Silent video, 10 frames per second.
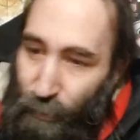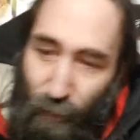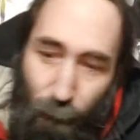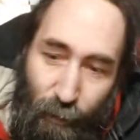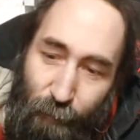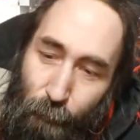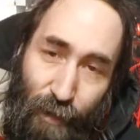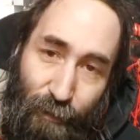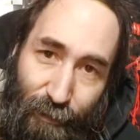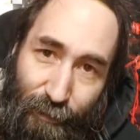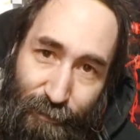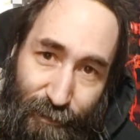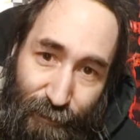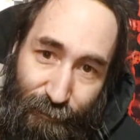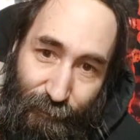right? But it is.
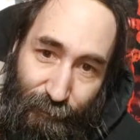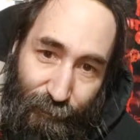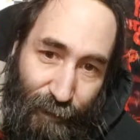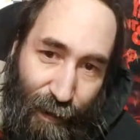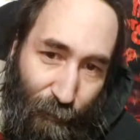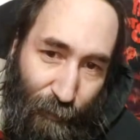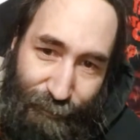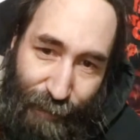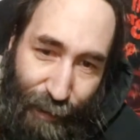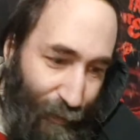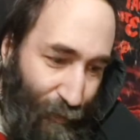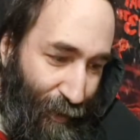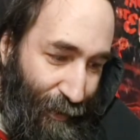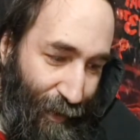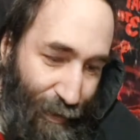And with that, you can
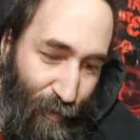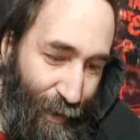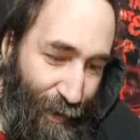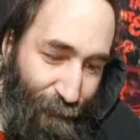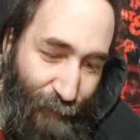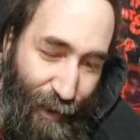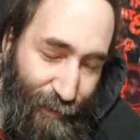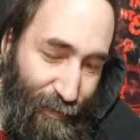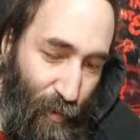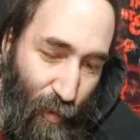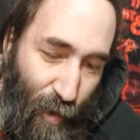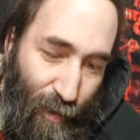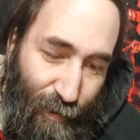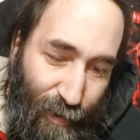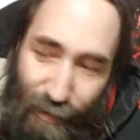get creative as you want
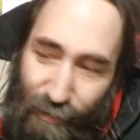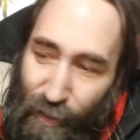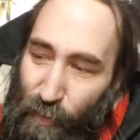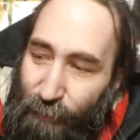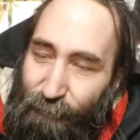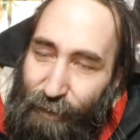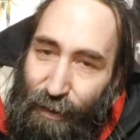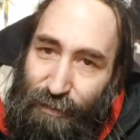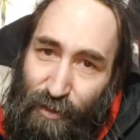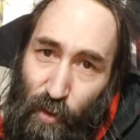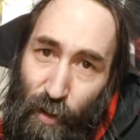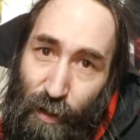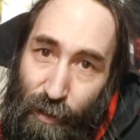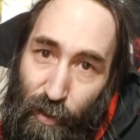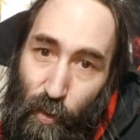to whatever kind of story
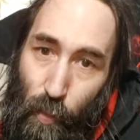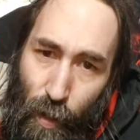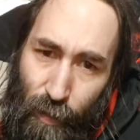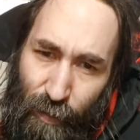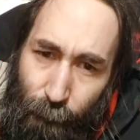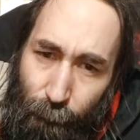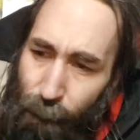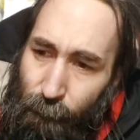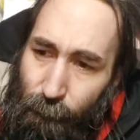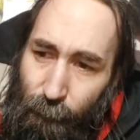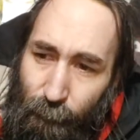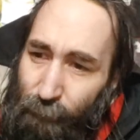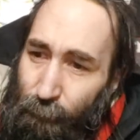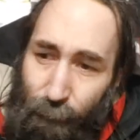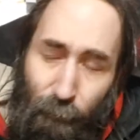you want.
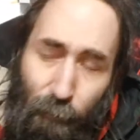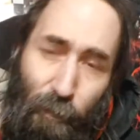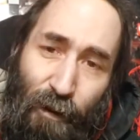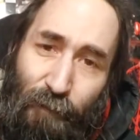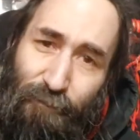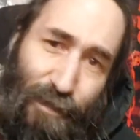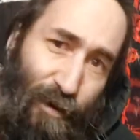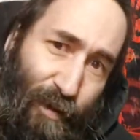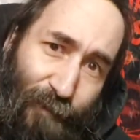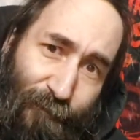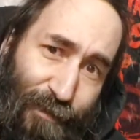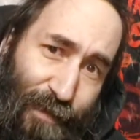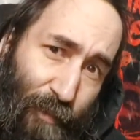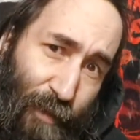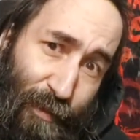Whatever's in your life, it's going
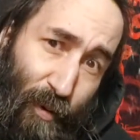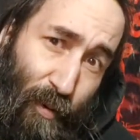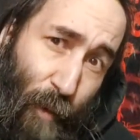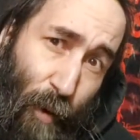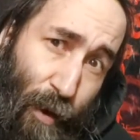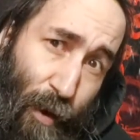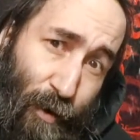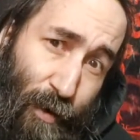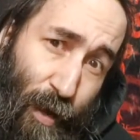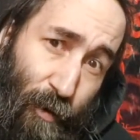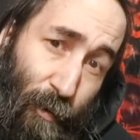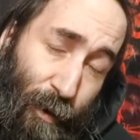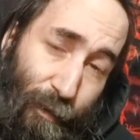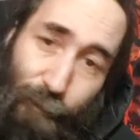to bleed through in one way or another, right?